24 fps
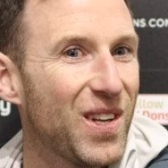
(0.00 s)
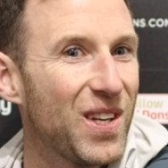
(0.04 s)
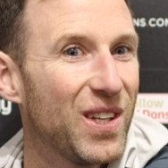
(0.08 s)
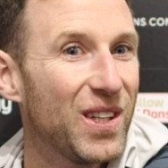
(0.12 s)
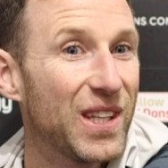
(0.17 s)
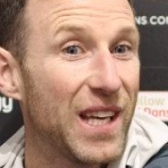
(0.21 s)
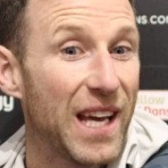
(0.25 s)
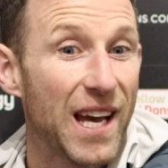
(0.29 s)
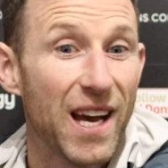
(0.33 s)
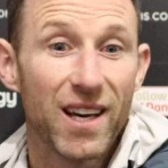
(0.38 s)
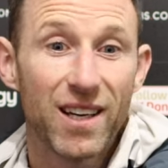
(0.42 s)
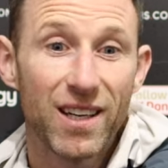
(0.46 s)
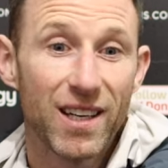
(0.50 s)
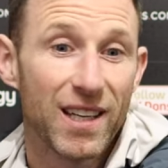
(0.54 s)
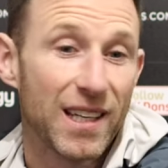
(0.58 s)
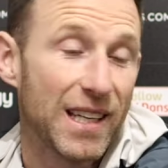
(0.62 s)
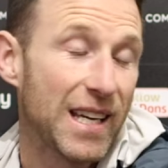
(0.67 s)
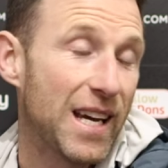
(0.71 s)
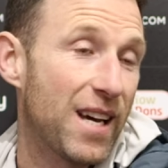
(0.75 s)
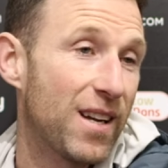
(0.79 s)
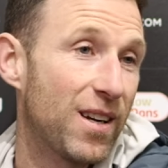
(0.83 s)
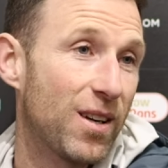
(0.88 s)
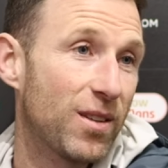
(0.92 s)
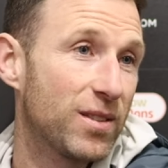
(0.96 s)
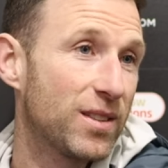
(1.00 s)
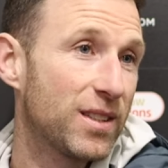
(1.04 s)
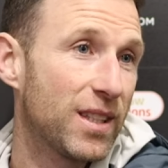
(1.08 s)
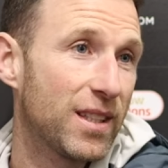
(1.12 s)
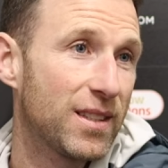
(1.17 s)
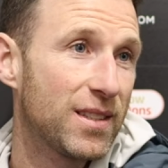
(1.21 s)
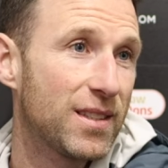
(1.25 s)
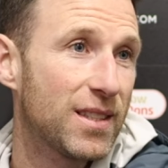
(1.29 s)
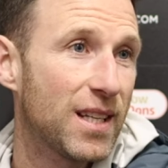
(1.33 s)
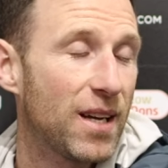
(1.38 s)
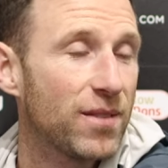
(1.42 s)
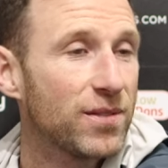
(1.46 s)
Yeah, again, I
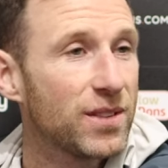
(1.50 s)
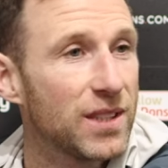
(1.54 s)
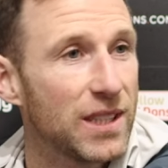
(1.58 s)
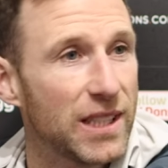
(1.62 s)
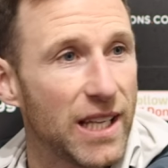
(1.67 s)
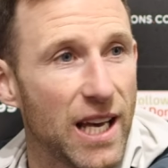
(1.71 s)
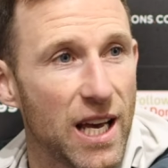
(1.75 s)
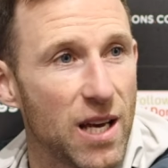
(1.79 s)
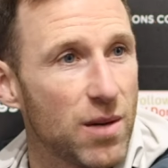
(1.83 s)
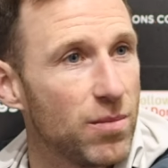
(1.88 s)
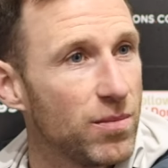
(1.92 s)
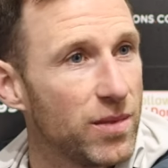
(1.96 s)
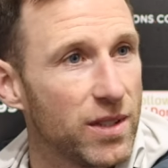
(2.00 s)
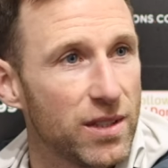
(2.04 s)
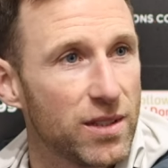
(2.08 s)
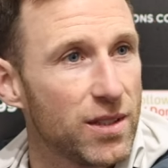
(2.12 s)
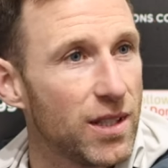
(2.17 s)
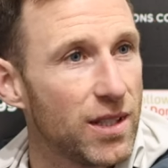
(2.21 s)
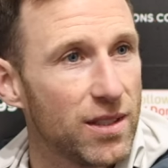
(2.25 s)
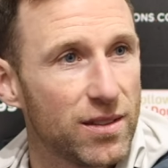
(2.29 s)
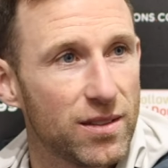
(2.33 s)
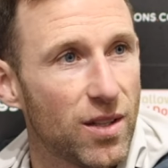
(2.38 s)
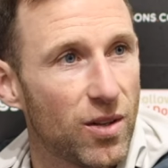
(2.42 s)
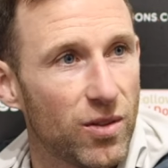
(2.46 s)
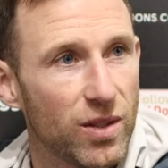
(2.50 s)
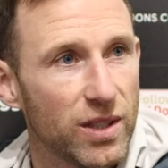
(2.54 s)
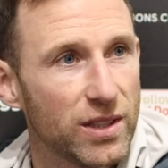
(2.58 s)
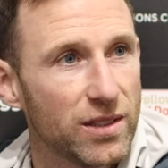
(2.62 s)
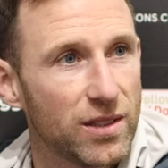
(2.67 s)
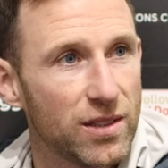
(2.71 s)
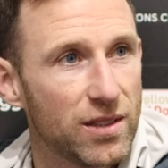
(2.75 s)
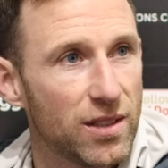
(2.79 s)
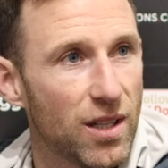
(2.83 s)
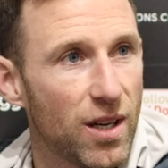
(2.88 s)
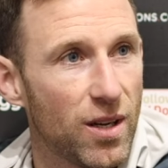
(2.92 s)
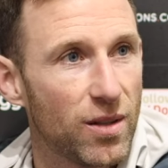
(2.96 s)
said after the game, it's thoroughly
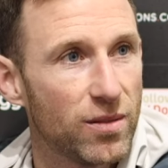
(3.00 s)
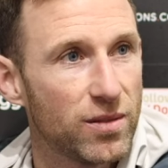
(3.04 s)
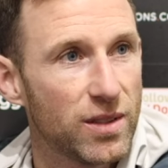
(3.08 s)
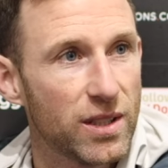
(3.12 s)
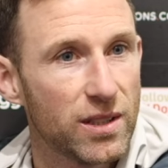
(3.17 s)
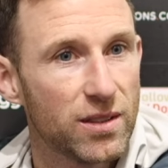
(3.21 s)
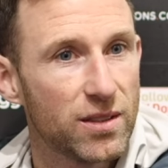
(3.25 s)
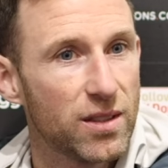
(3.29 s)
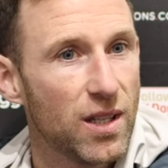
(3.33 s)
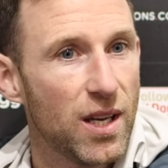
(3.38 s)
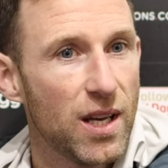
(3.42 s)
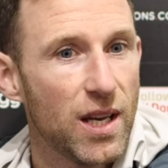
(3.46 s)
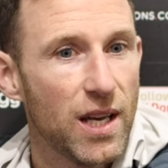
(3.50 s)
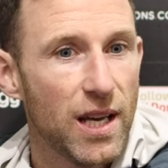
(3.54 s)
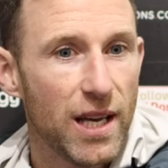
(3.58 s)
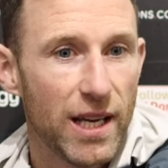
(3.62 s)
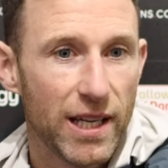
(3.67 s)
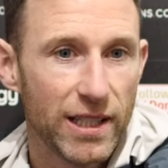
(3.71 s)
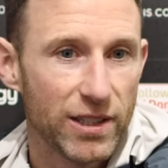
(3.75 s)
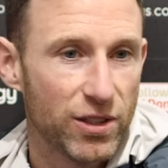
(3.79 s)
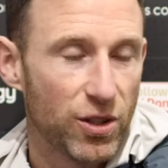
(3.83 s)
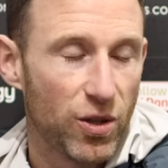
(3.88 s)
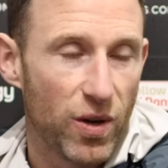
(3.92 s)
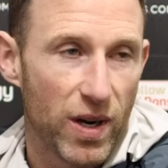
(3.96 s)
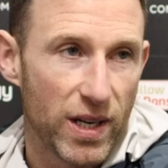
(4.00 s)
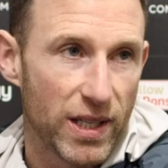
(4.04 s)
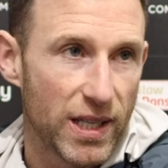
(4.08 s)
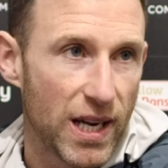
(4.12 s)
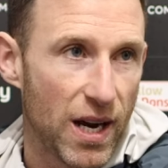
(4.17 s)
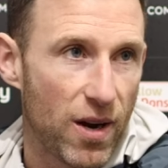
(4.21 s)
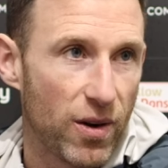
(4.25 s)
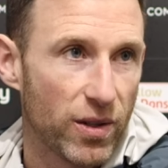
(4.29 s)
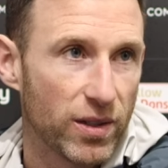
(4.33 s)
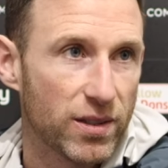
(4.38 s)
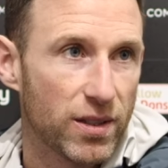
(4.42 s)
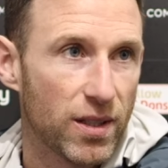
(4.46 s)
deserved. He's a great
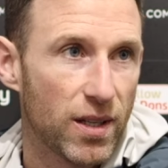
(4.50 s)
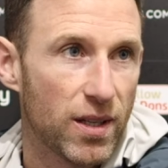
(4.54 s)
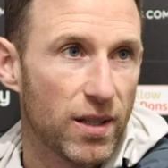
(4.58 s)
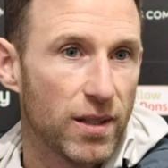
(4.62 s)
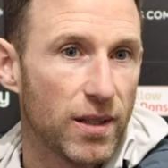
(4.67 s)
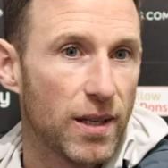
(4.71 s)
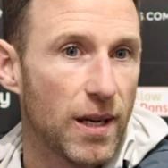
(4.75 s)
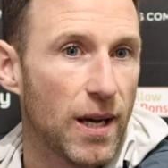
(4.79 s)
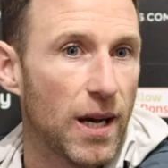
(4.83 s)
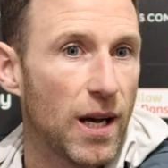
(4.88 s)
character.